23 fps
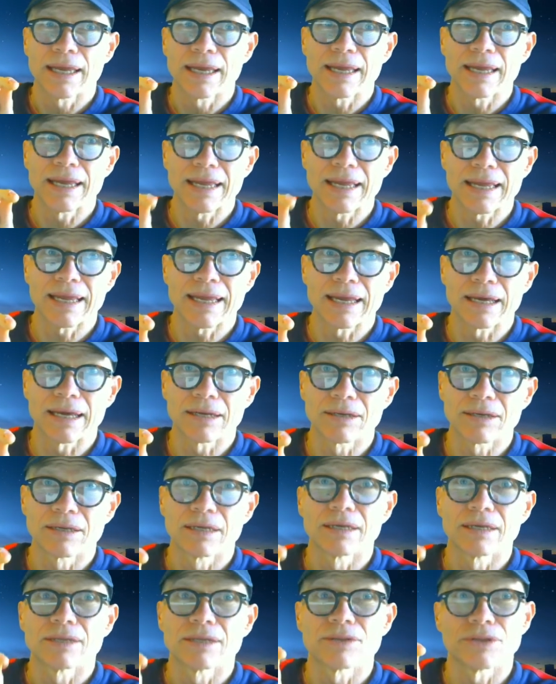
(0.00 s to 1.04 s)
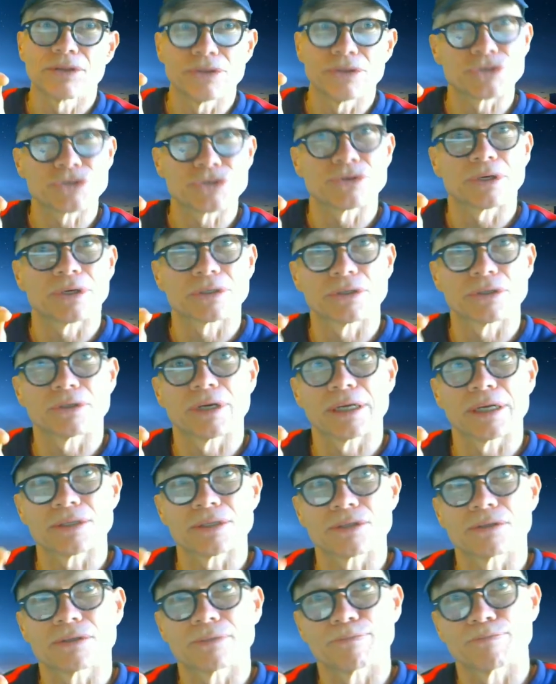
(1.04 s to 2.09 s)
and the instructor has
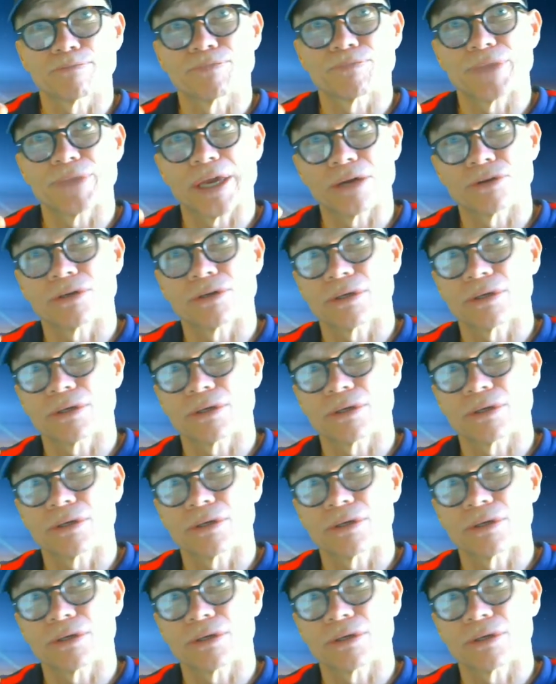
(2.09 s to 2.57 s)
entered a